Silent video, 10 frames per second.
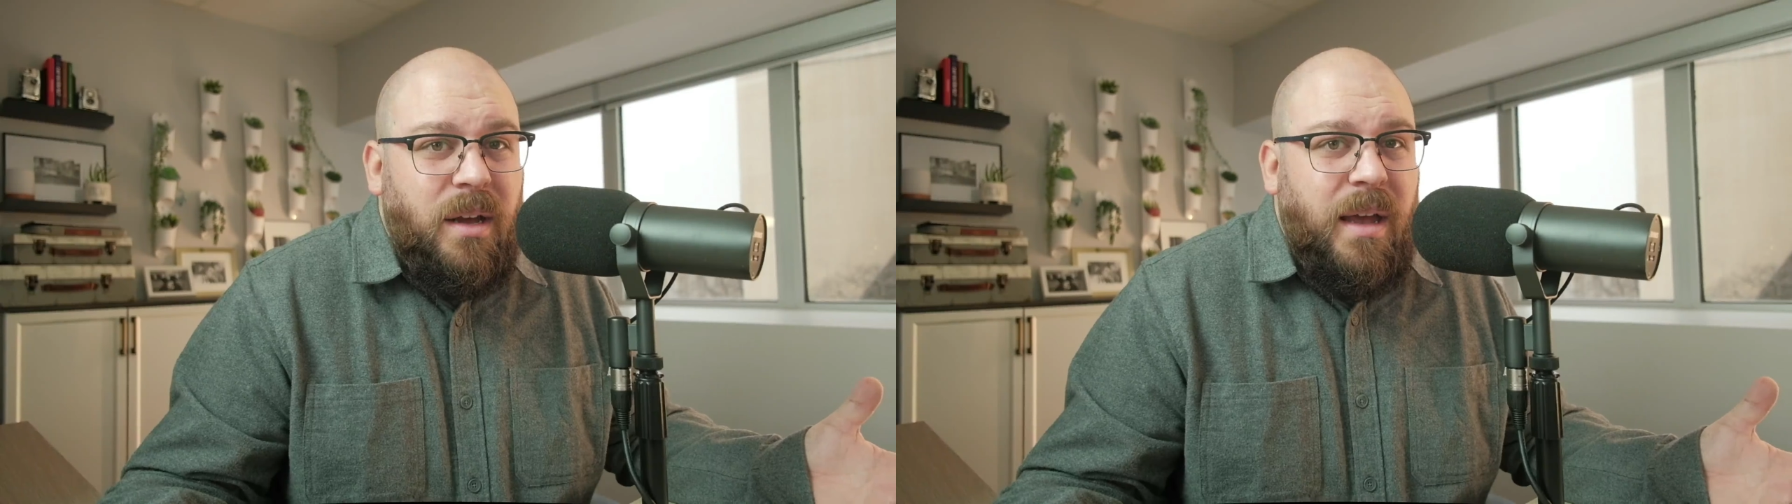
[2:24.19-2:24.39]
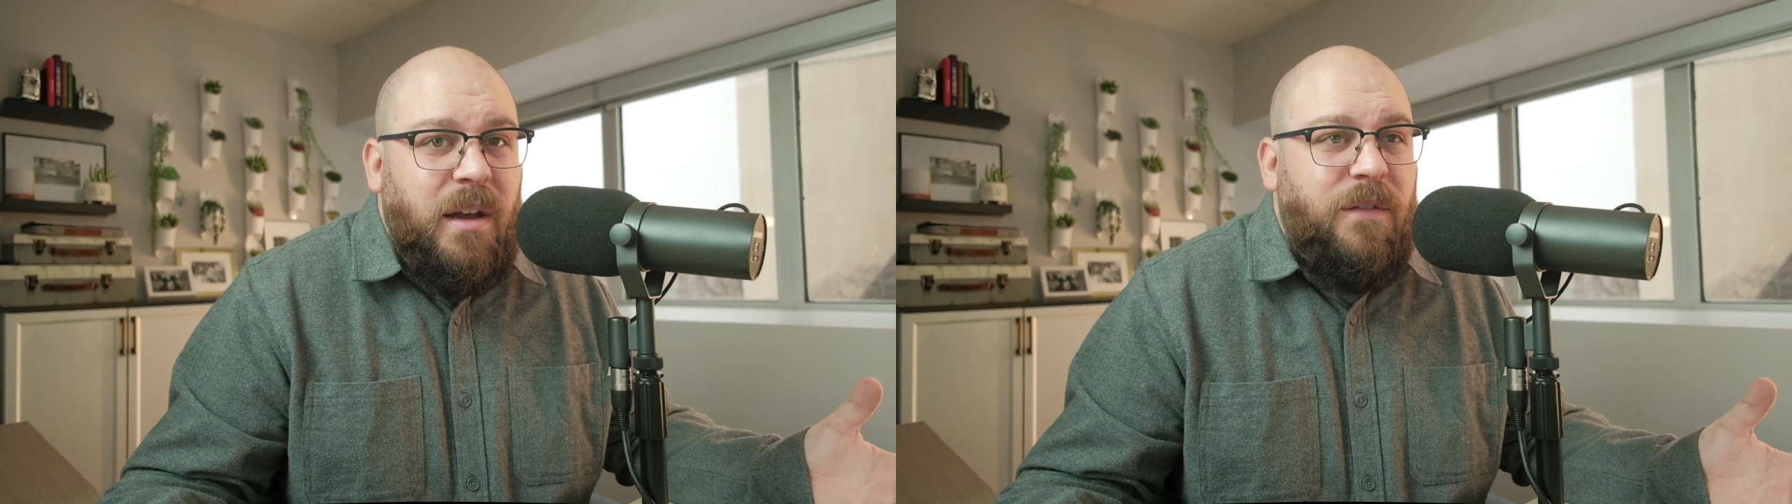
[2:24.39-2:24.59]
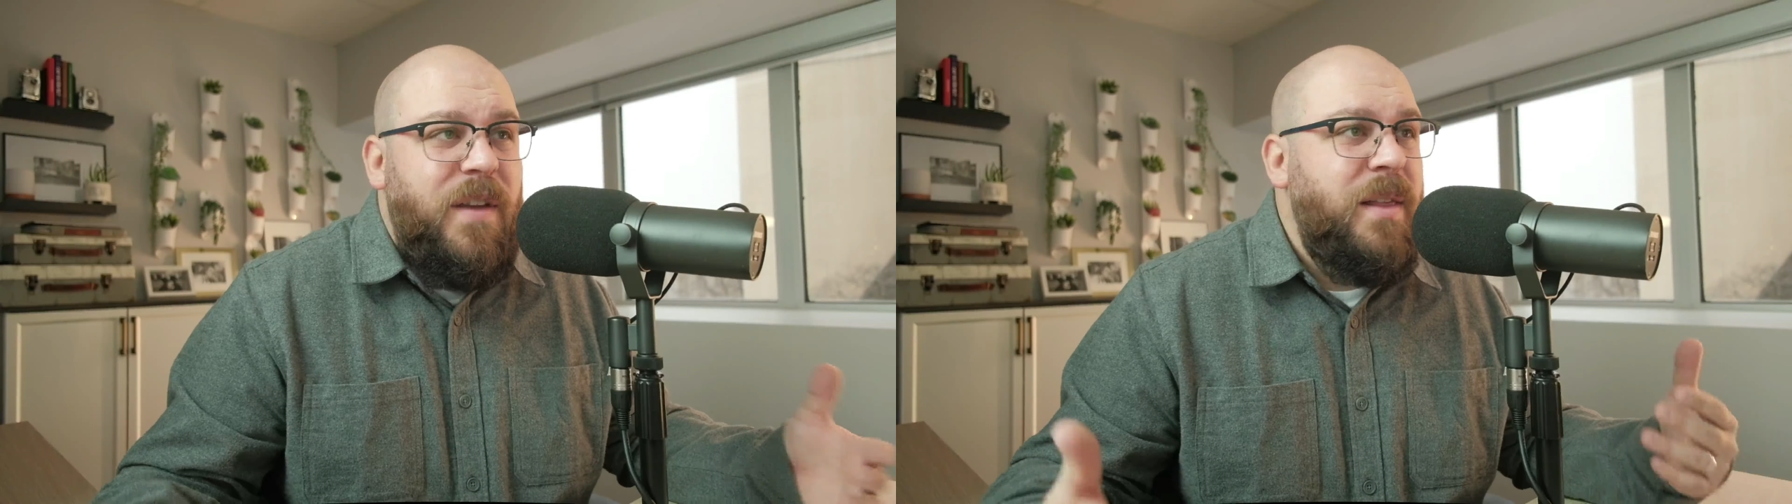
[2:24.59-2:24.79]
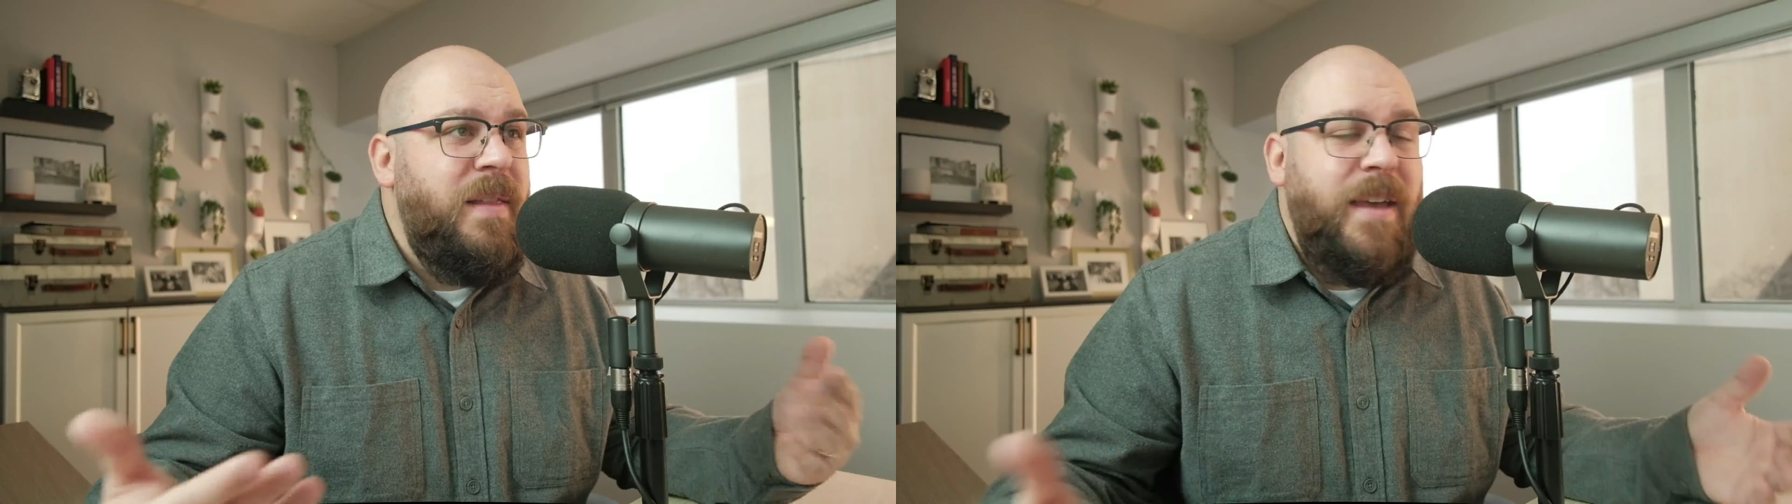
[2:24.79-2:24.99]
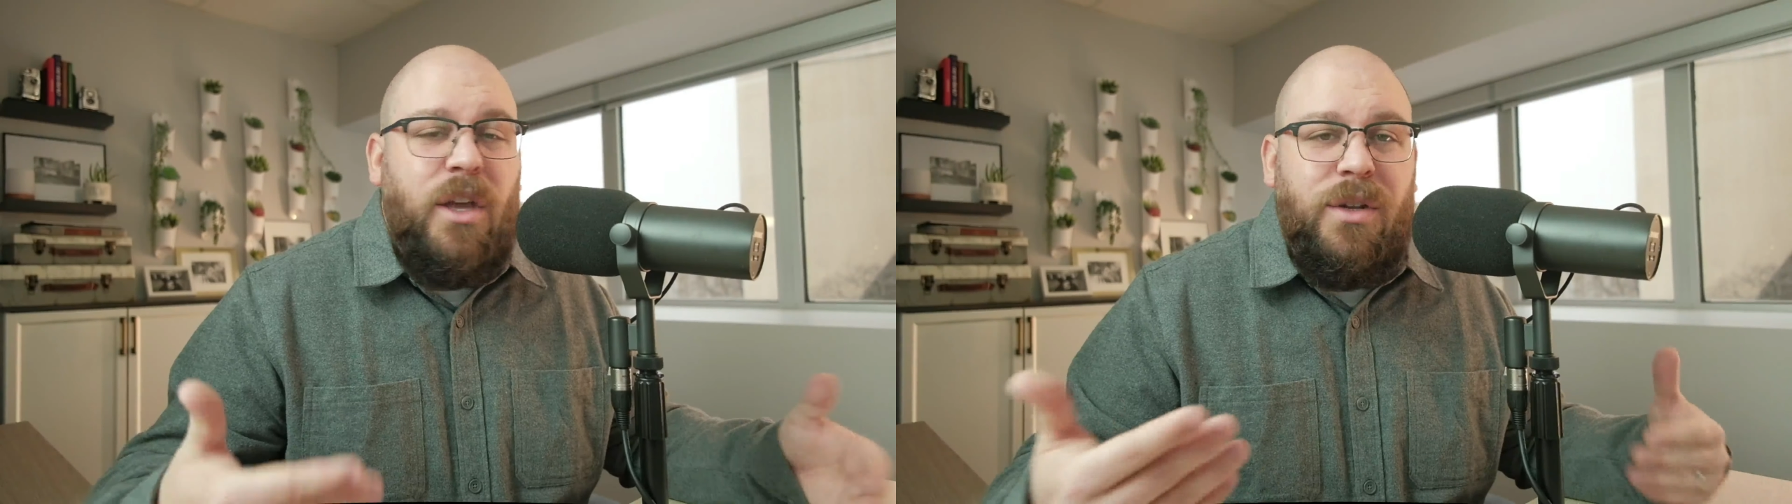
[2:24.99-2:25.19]
and feeling
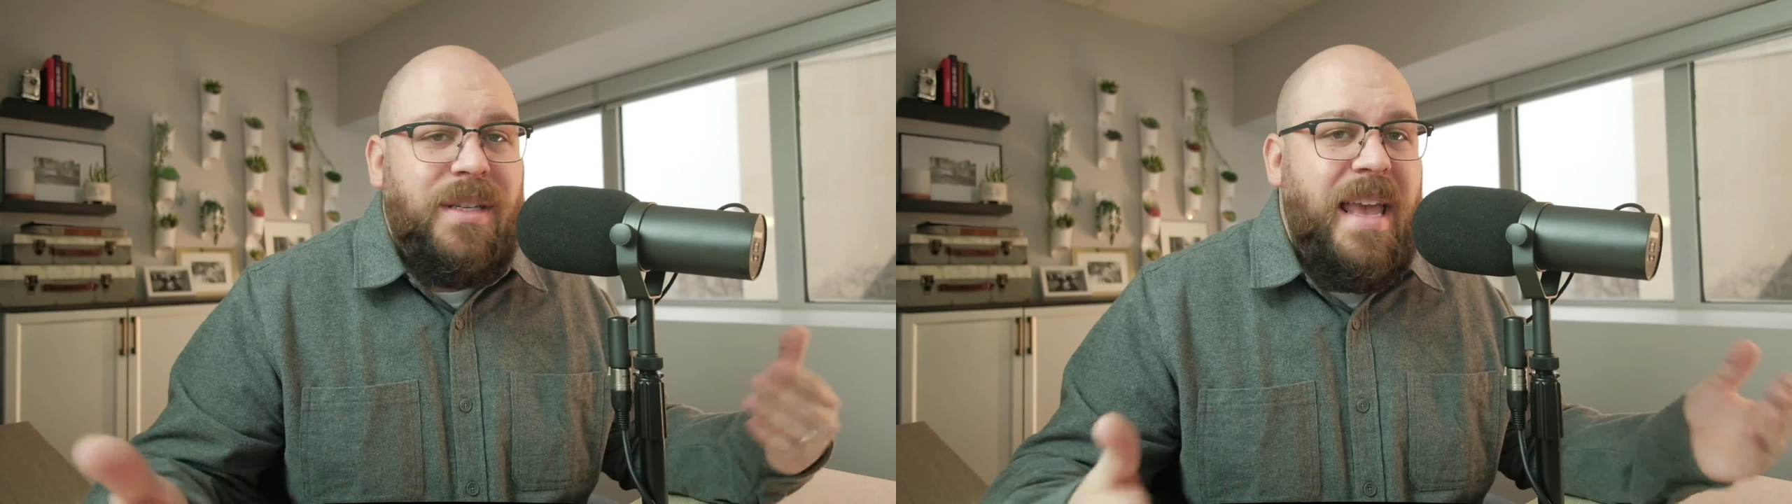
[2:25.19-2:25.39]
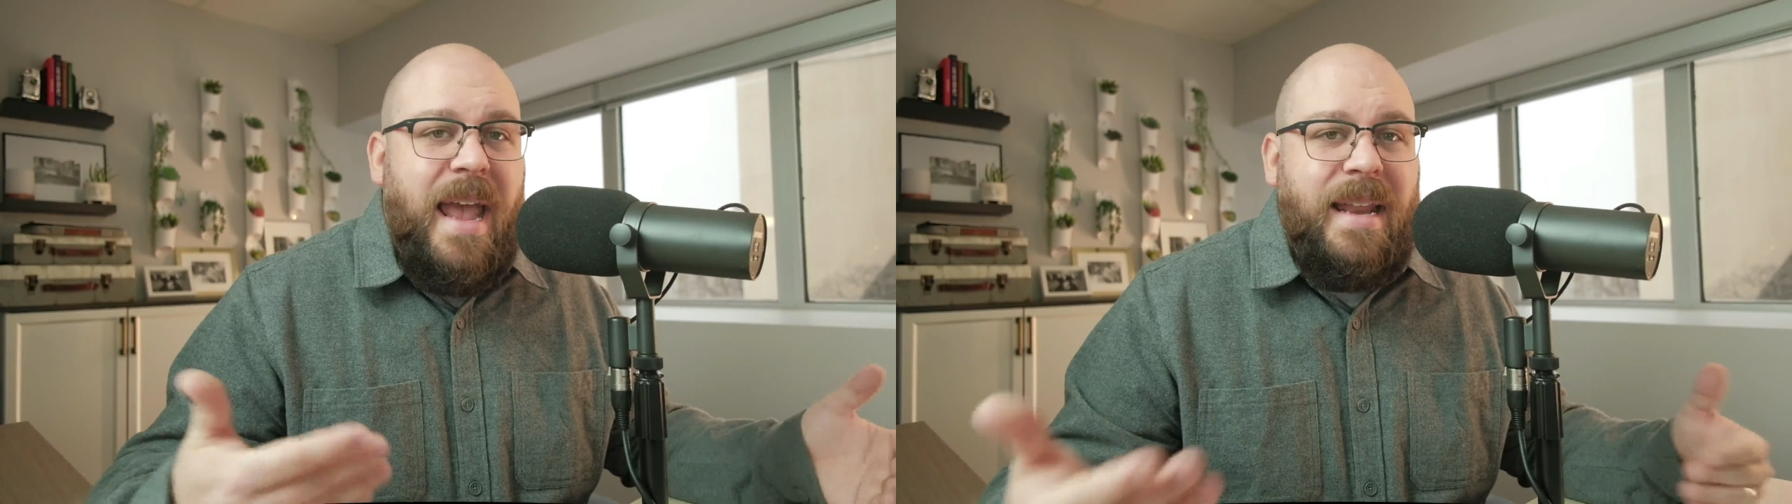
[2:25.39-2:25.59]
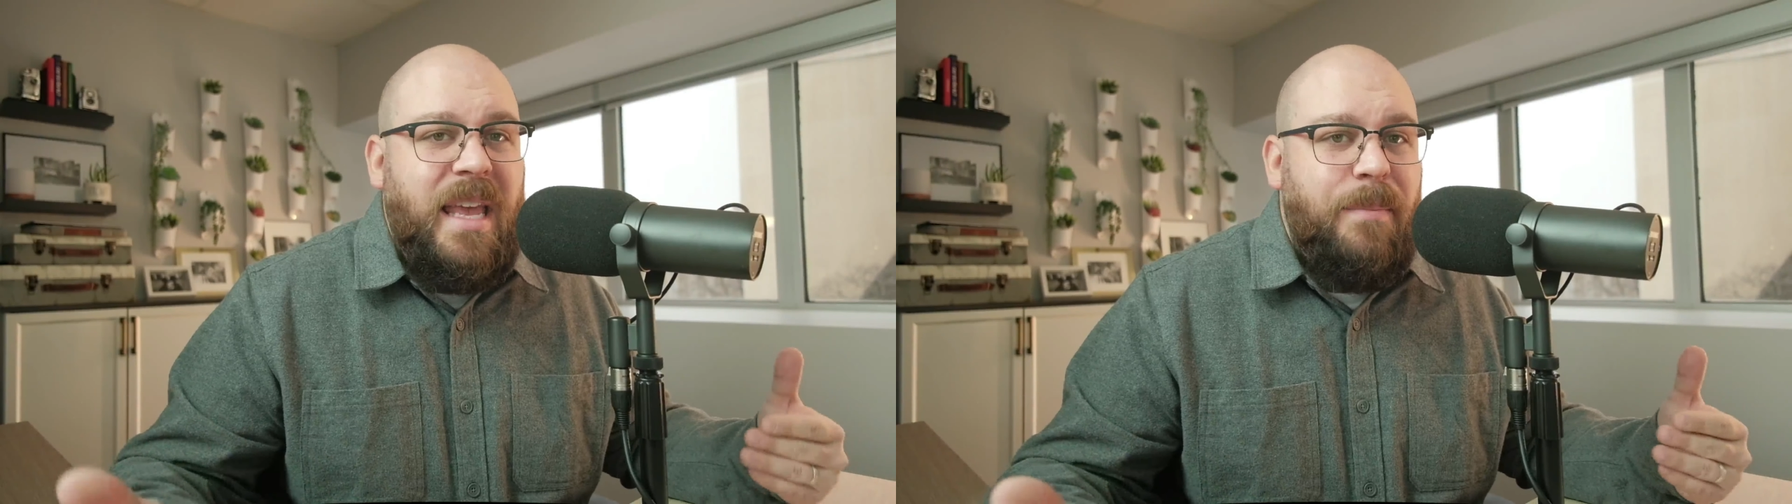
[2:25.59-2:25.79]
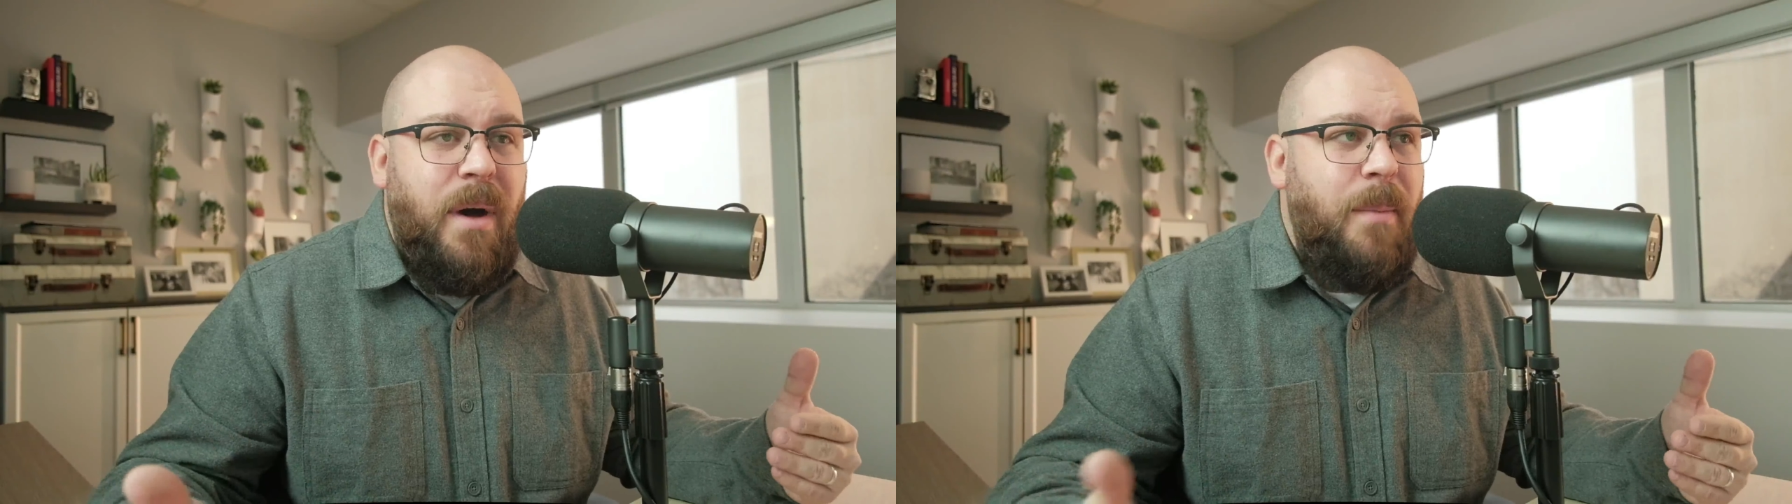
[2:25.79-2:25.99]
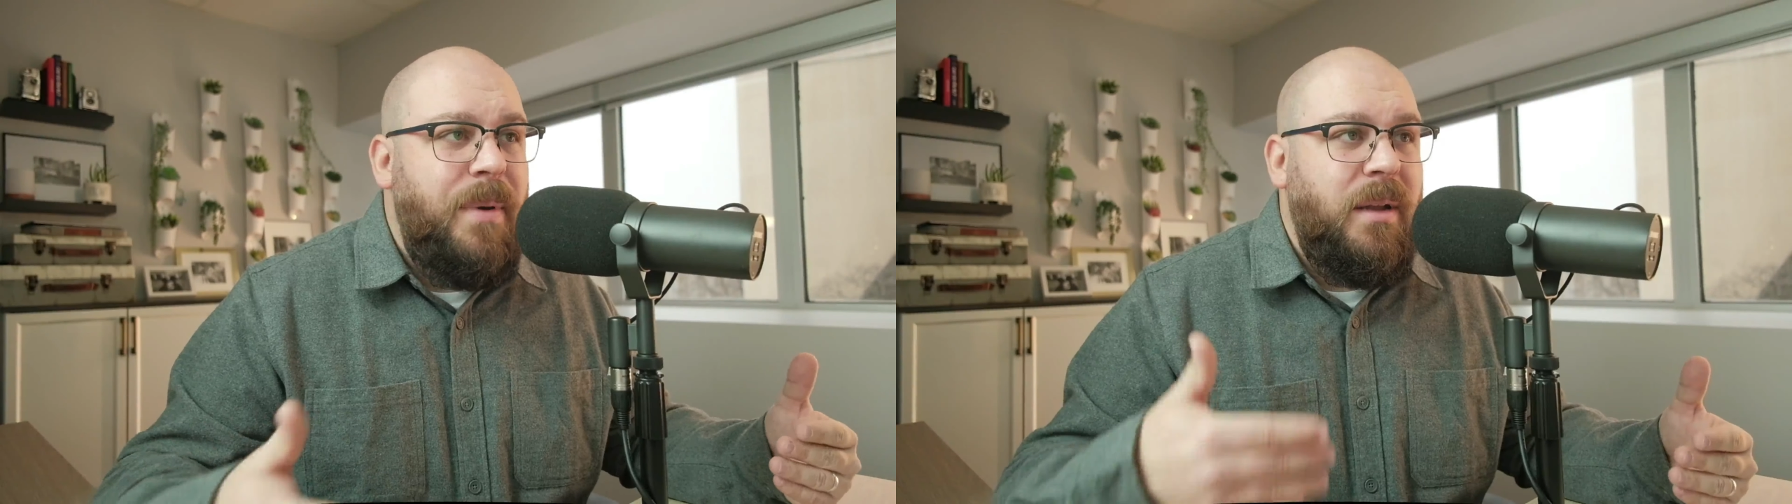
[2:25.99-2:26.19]
like you just can't keep
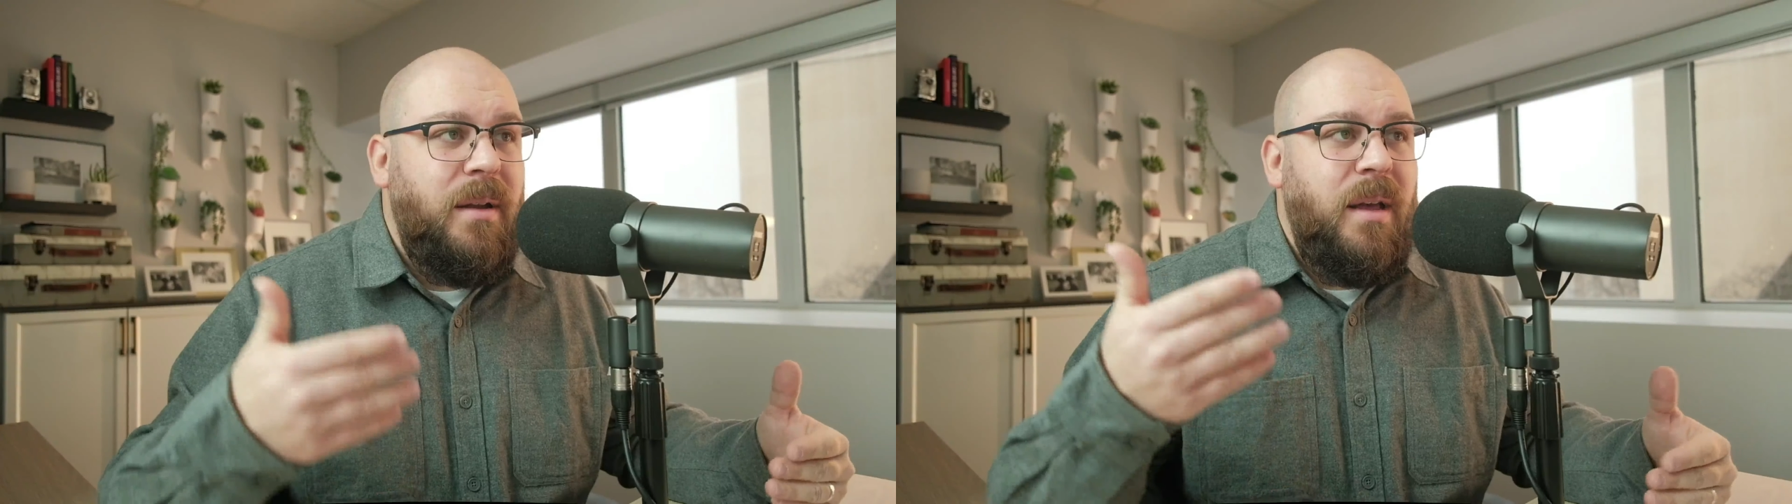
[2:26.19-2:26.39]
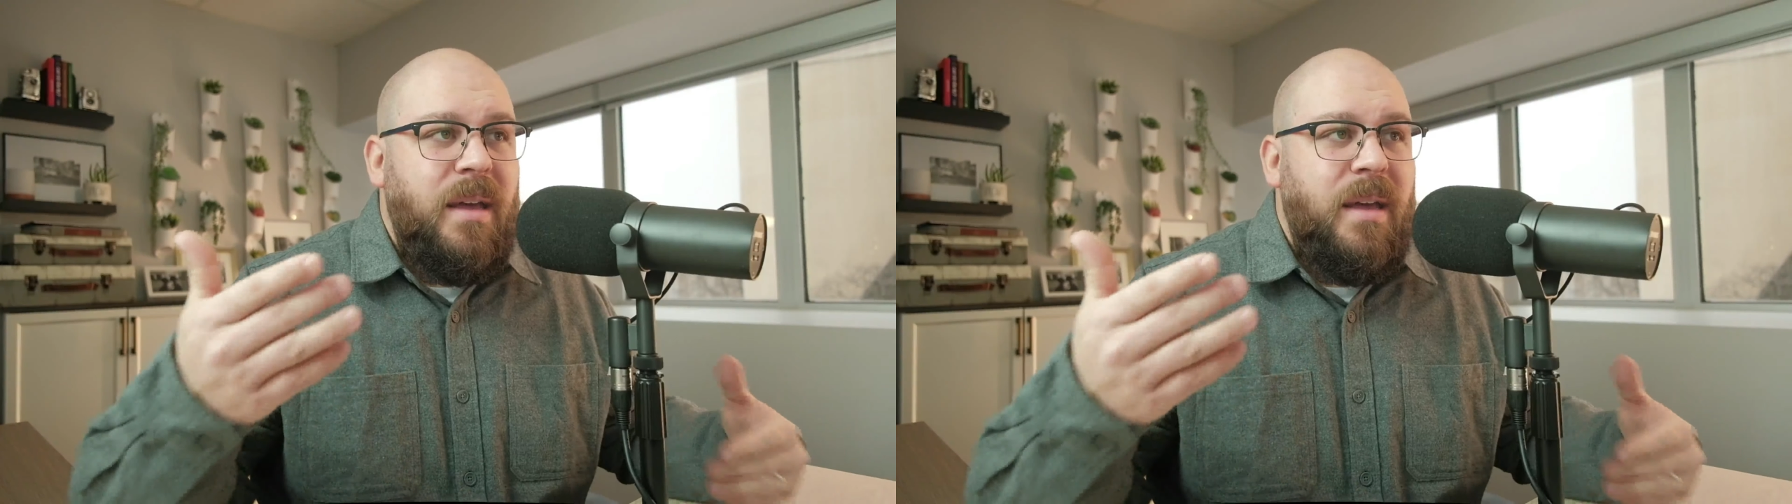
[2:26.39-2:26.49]
up and